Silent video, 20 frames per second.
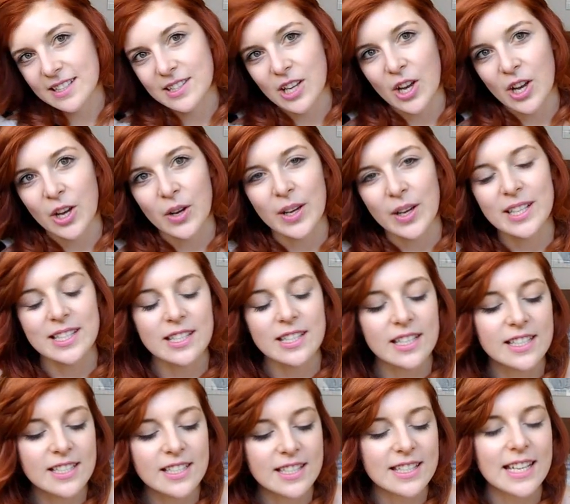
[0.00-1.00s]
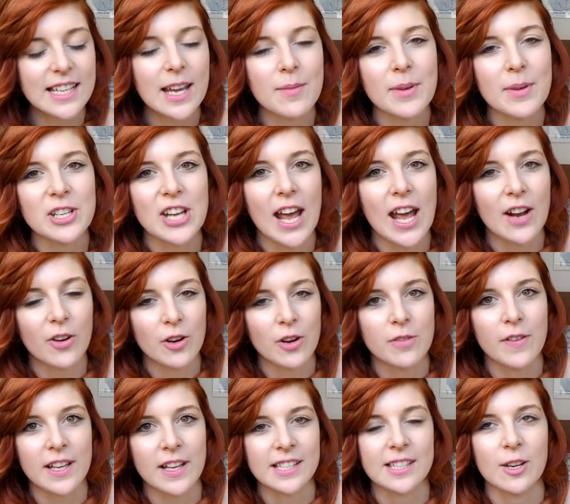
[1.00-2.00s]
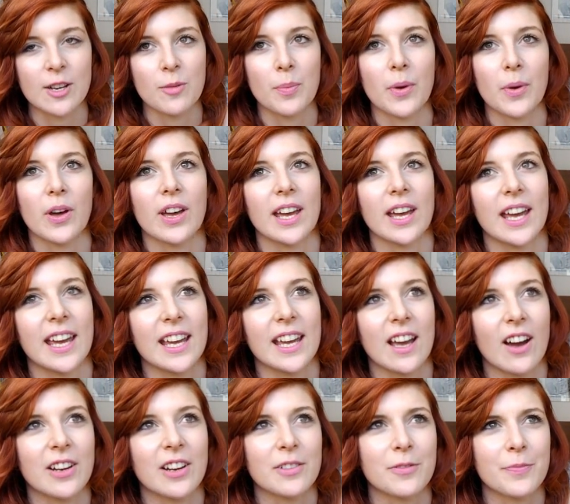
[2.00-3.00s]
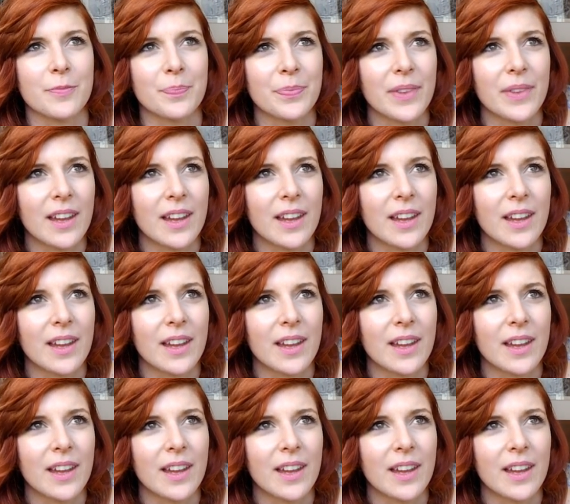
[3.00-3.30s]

So it doesn't say it makes your hair grow faster, but it kind of